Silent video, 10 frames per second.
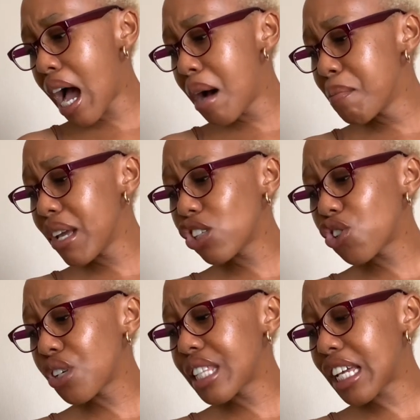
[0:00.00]
Make
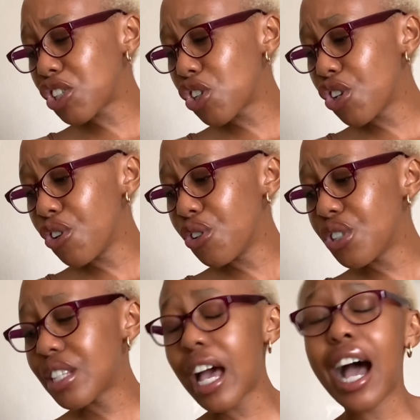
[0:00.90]
sure that you
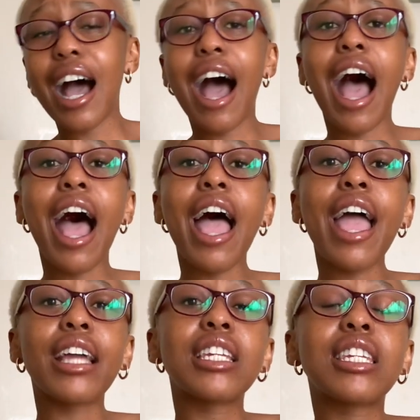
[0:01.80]
use
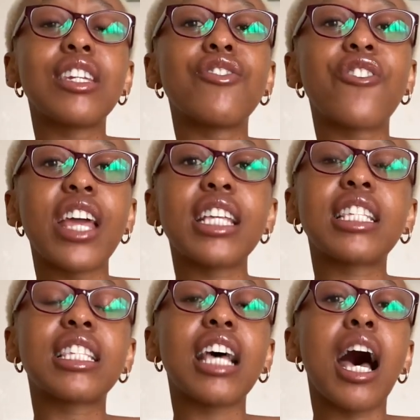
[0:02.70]

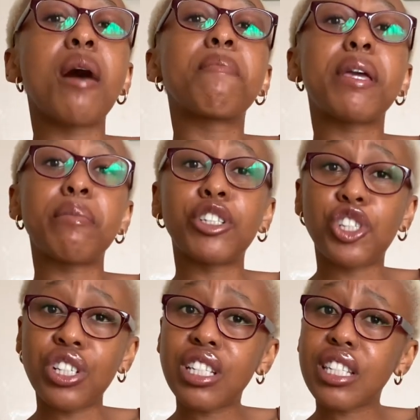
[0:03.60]
high-res
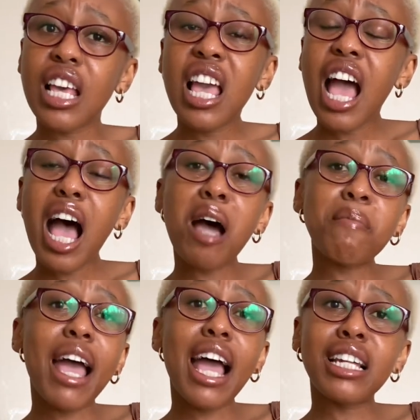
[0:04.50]
images.
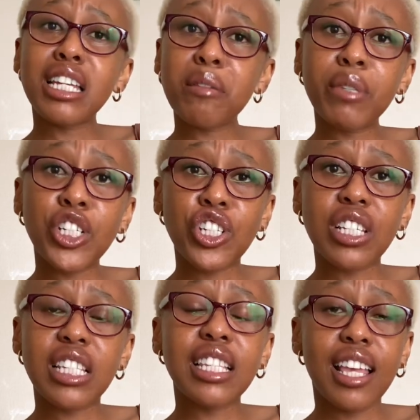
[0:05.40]
Add
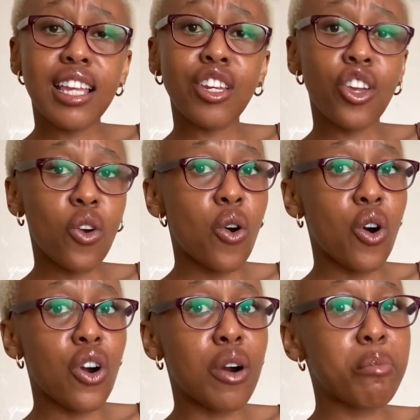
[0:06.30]
images in
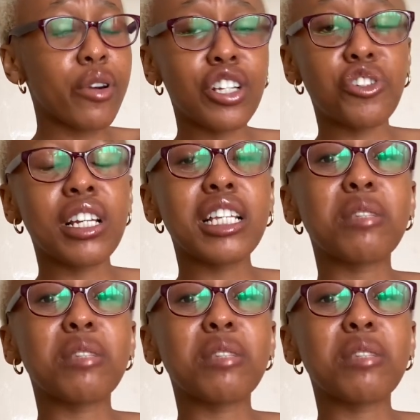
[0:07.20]
your press release.